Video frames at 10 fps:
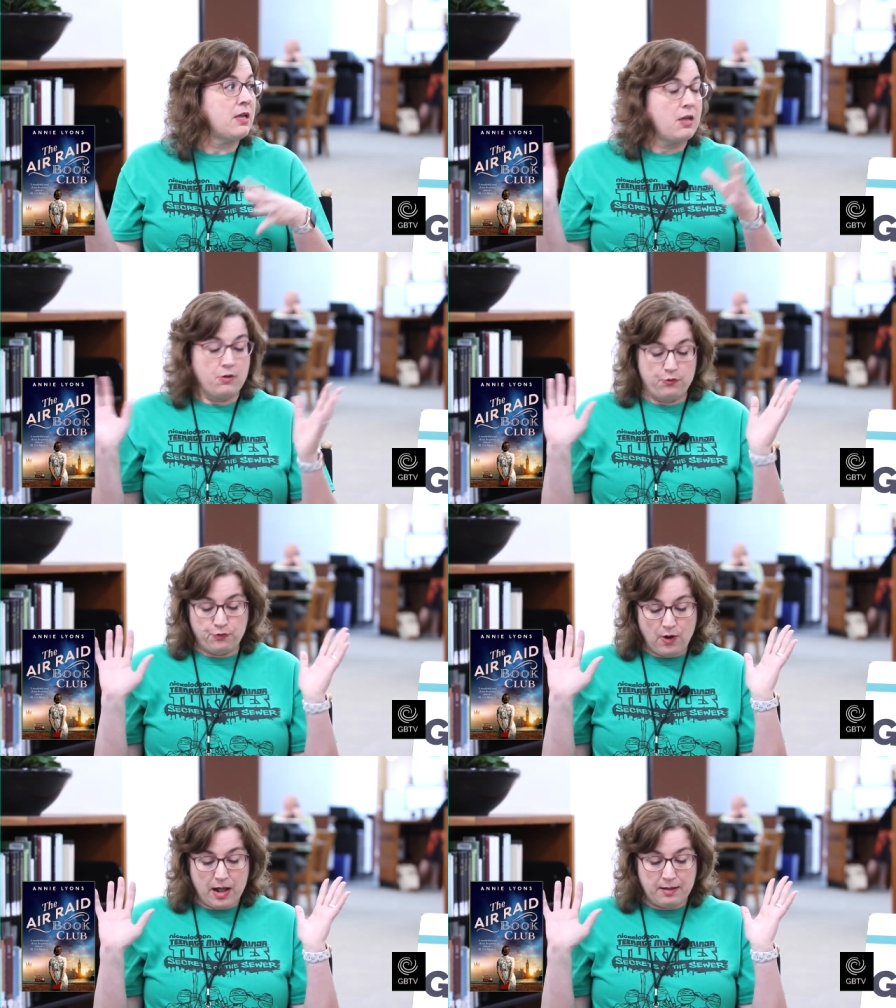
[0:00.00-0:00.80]

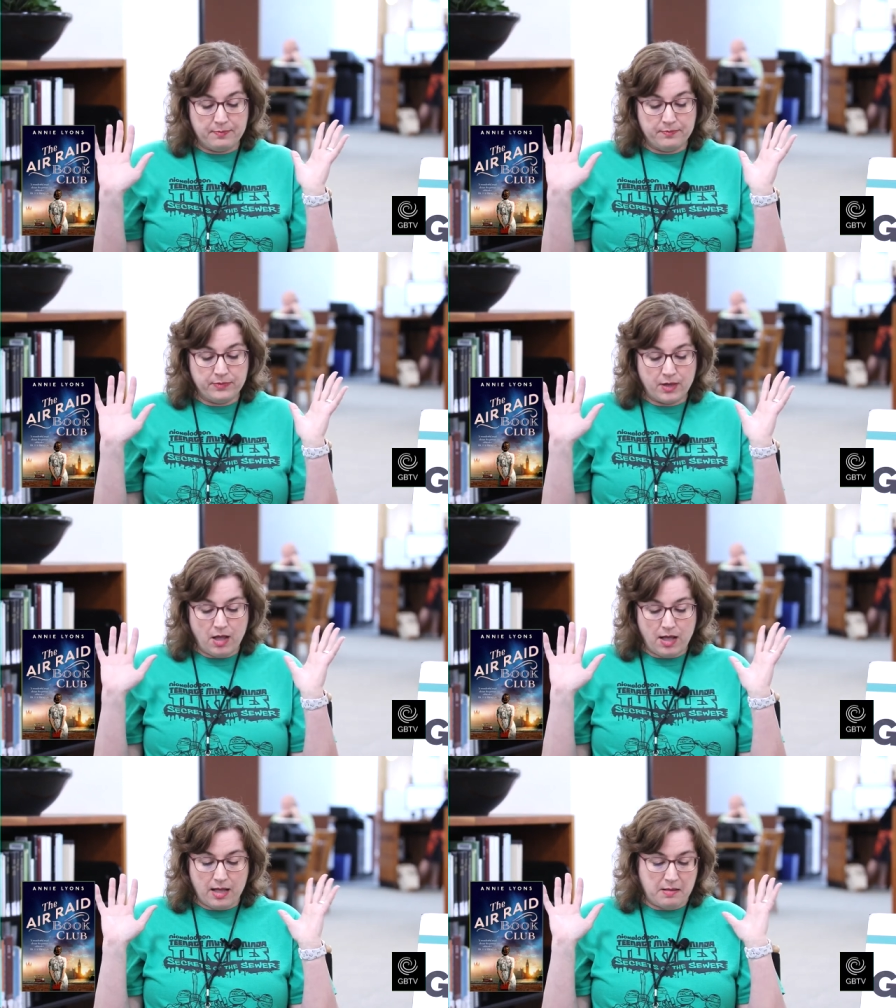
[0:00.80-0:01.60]
from
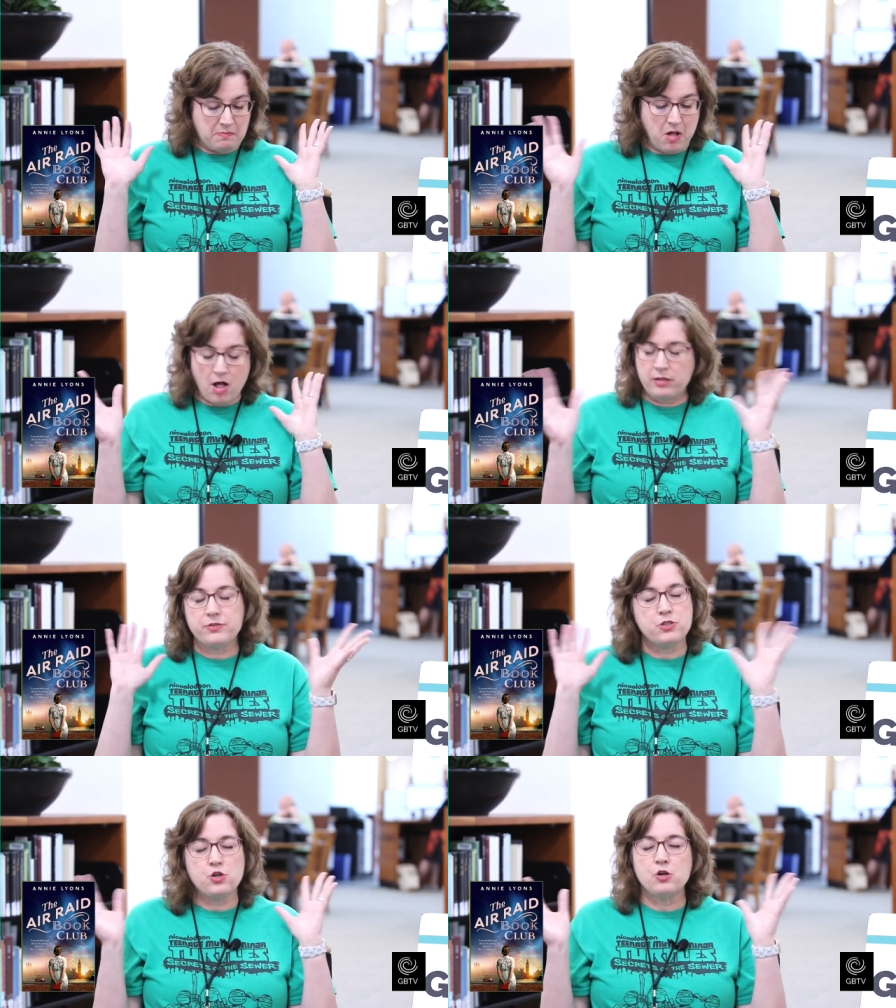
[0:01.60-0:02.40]
um, all of the
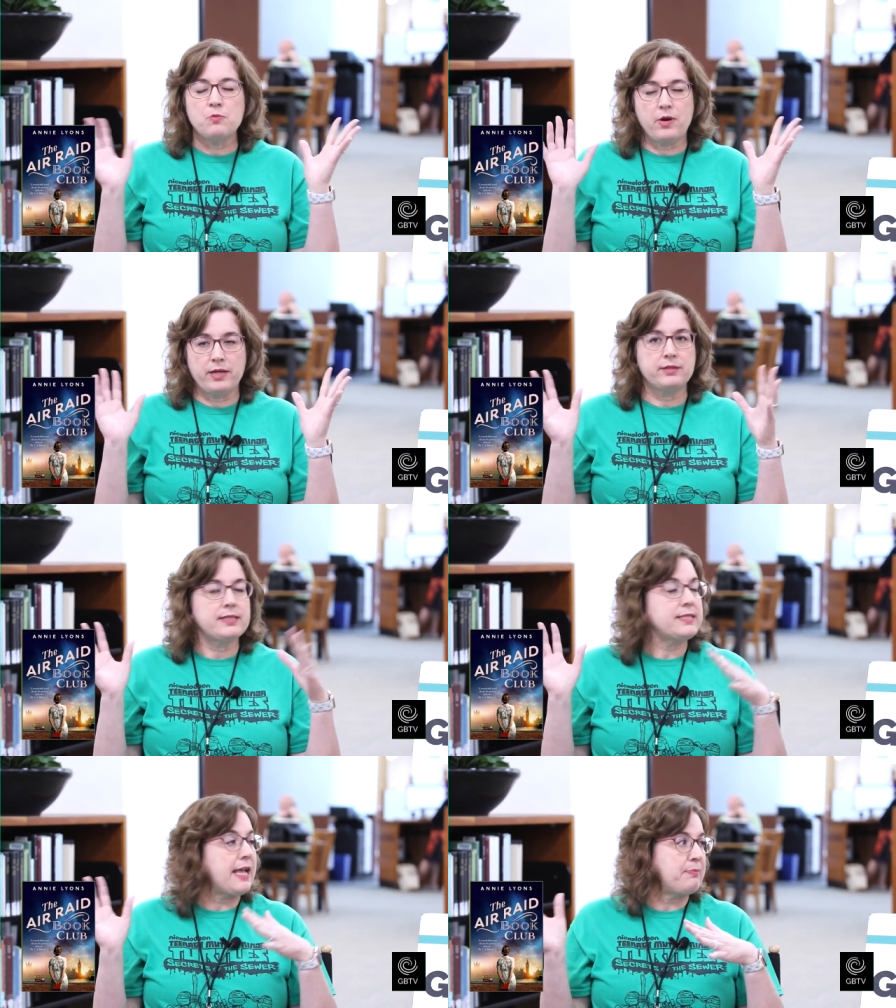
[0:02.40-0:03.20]
turmoil that's
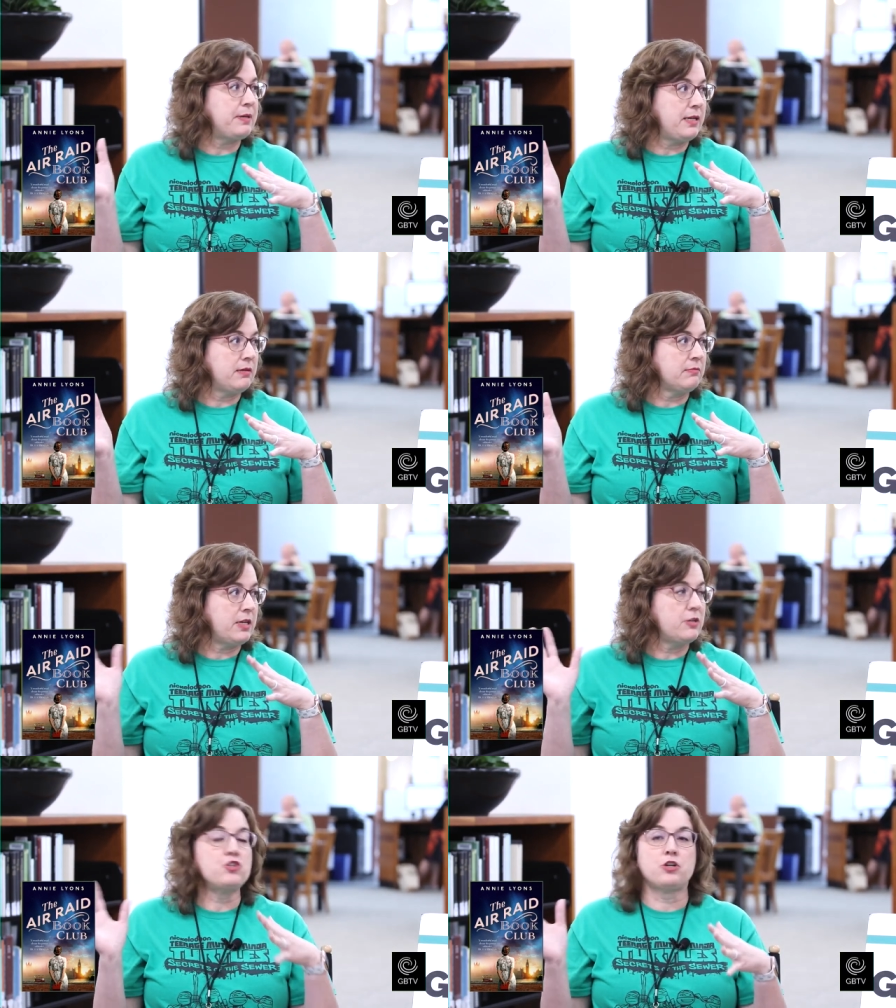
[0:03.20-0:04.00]
happening in
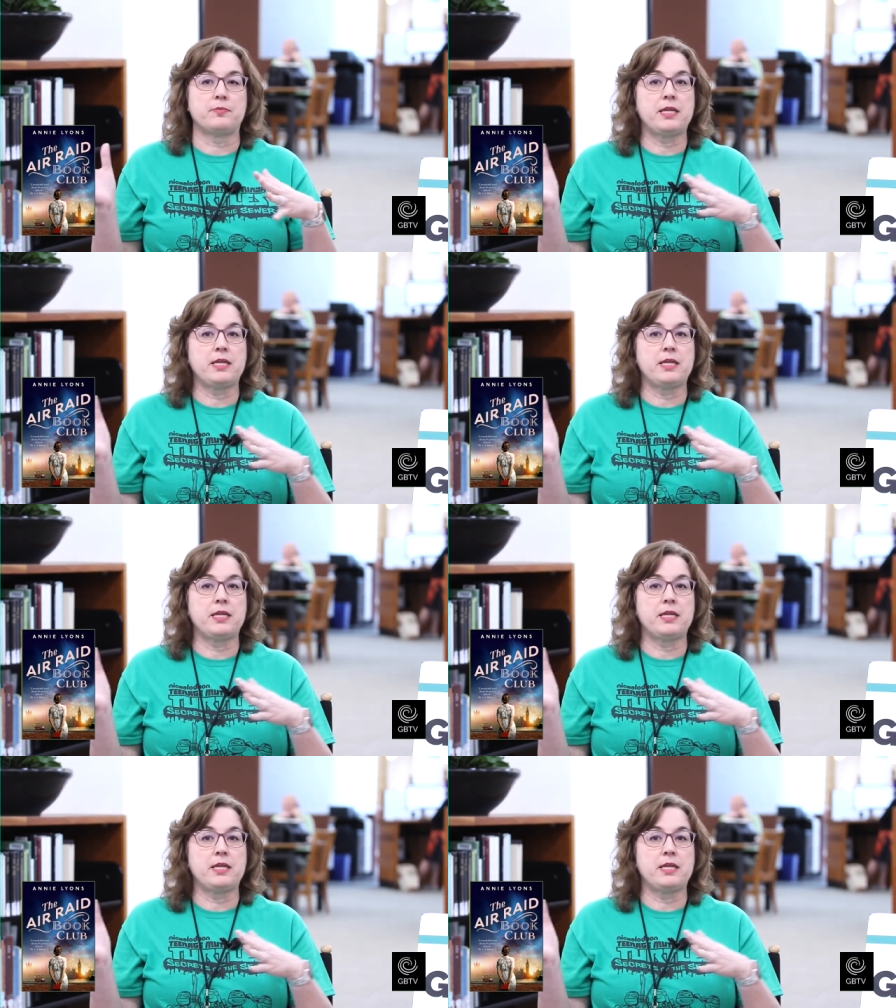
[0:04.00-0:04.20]
Germany.